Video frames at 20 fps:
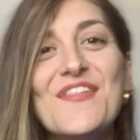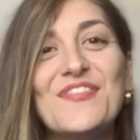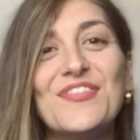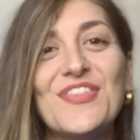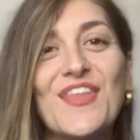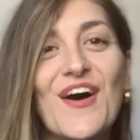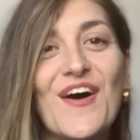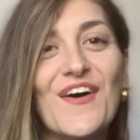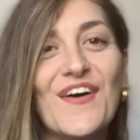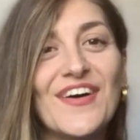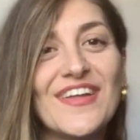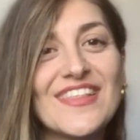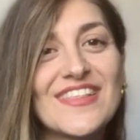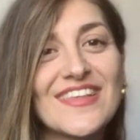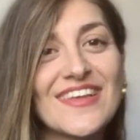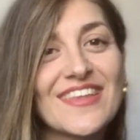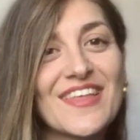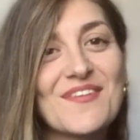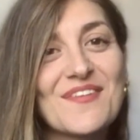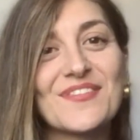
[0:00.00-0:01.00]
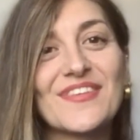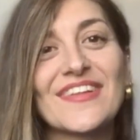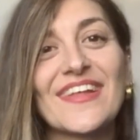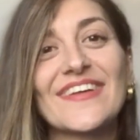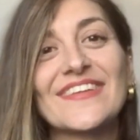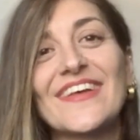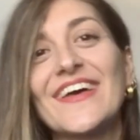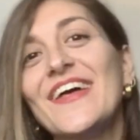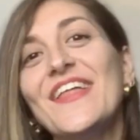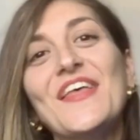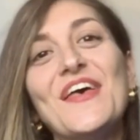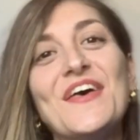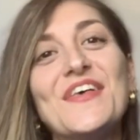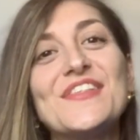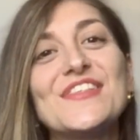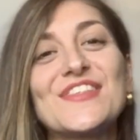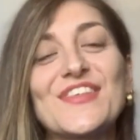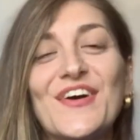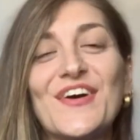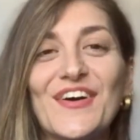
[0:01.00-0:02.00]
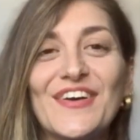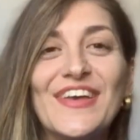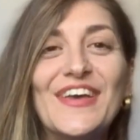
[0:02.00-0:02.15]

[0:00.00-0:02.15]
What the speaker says: No, it's not happening like that. So